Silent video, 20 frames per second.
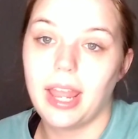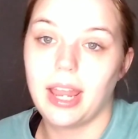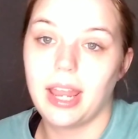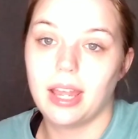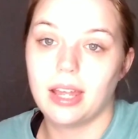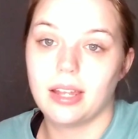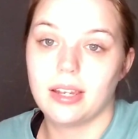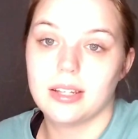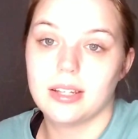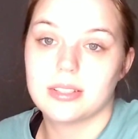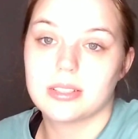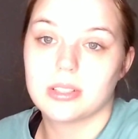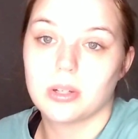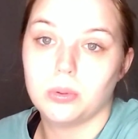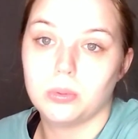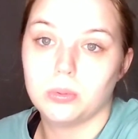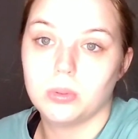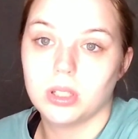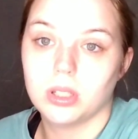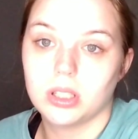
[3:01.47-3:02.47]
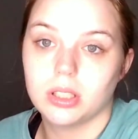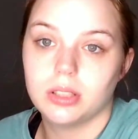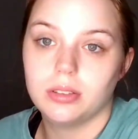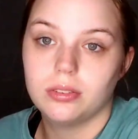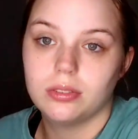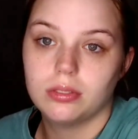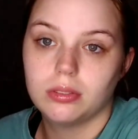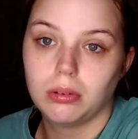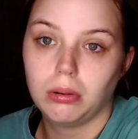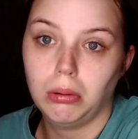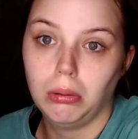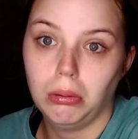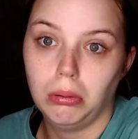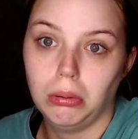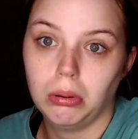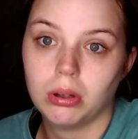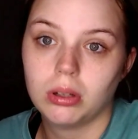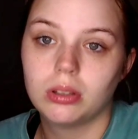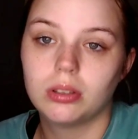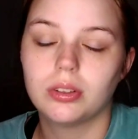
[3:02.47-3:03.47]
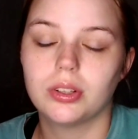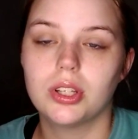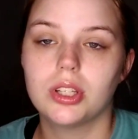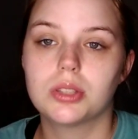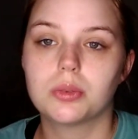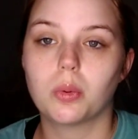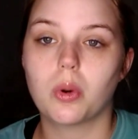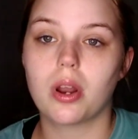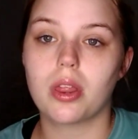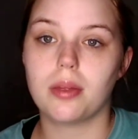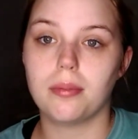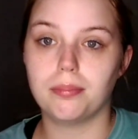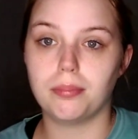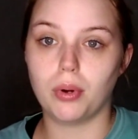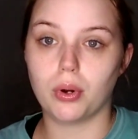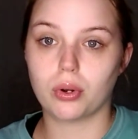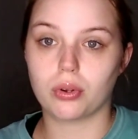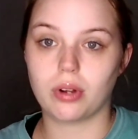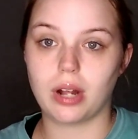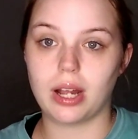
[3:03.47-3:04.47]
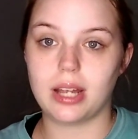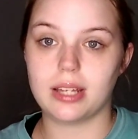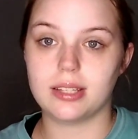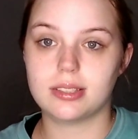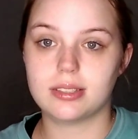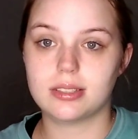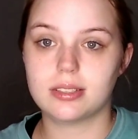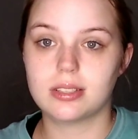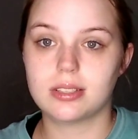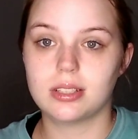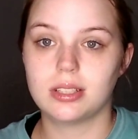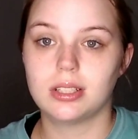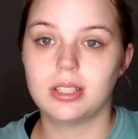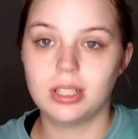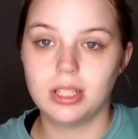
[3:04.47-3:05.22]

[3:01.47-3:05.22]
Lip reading: and it's, oh god, it's one of the motorized